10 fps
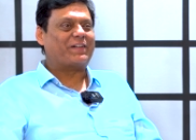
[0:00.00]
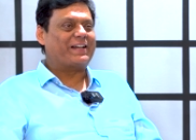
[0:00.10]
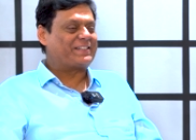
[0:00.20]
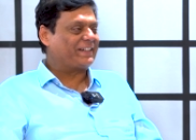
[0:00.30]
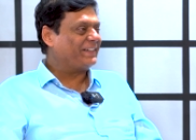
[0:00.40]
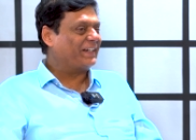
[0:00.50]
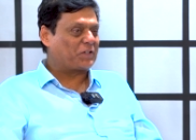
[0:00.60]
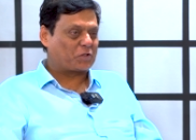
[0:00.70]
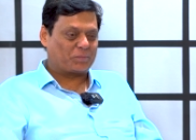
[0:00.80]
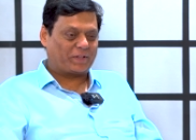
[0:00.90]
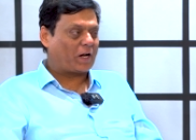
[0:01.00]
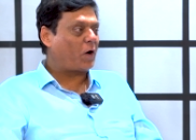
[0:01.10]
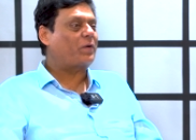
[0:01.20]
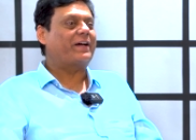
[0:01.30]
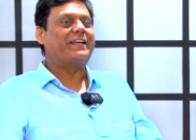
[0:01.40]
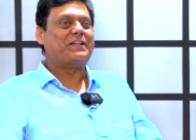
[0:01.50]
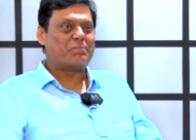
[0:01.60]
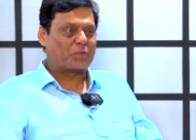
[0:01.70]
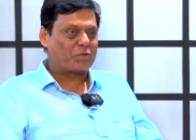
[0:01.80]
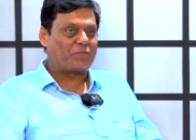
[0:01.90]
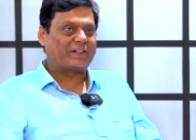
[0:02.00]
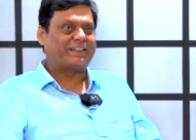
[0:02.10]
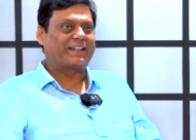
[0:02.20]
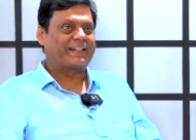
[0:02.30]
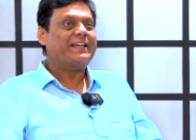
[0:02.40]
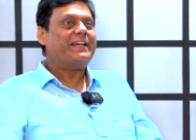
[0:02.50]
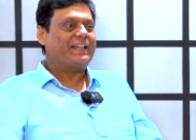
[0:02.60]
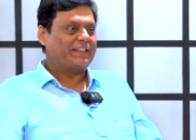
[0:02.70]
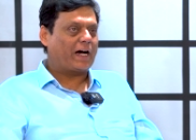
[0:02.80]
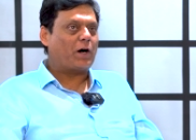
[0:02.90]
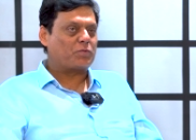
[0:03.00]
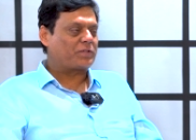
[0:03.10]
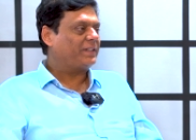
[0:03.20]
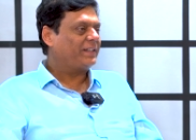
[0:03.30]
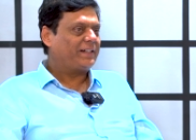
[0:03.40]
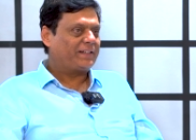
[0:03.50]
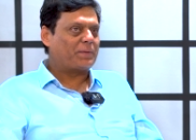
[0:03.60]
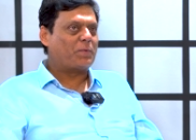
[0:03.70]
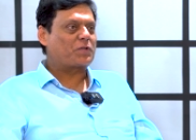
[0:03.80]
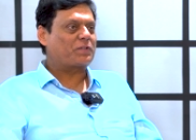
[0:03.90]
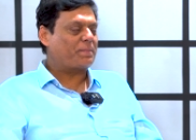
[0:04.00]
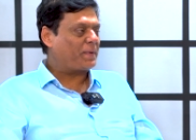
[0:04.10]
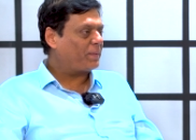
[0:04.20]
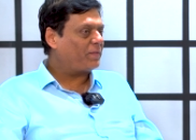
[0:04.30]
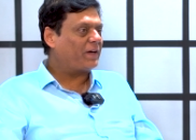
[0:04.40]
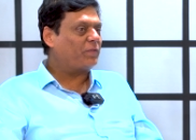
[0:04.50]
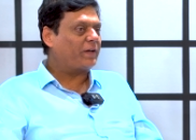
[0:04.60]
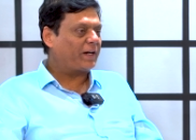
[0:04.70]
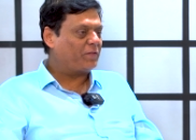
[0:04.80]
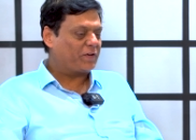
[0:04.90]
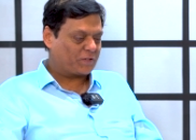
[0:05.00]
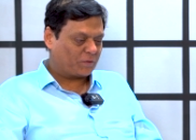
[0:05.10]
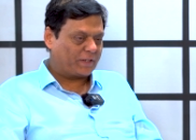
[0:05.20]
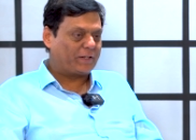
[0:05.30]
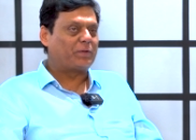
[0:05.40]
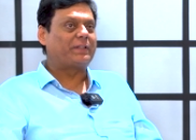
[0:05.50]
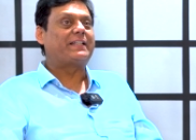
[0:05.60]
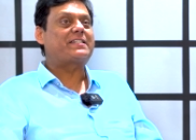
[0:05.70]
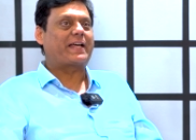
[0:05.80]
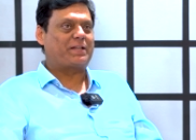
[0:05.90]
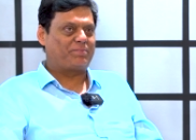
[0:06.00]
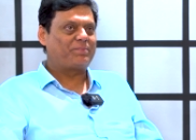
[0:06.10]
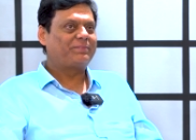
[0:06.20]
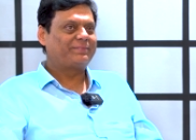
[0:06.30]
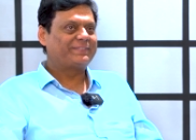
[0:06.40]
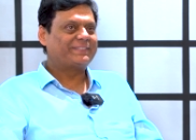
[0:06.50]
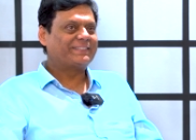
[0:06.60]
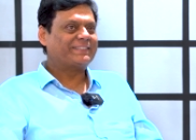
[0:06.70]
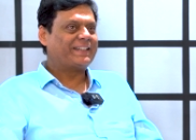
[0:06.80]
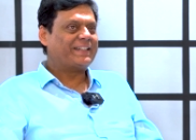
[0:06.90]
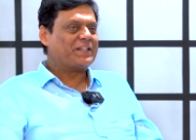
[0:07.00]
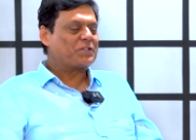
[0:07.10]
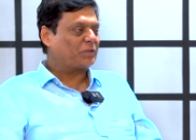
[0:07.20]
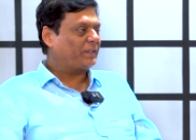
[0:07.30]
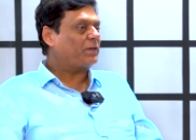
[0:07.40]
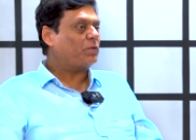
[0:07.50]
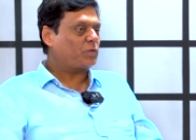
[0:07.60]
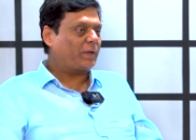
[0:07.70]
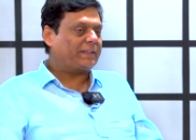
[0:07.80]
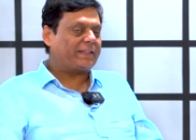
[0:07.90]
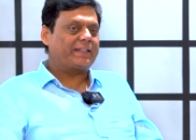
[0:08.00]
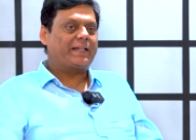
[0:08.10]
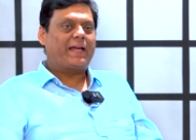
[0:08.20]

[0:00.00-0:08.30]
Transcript: while sitting at home that how can I improve further in the house. The most of the people went for renovation only during this time. So that was one thing.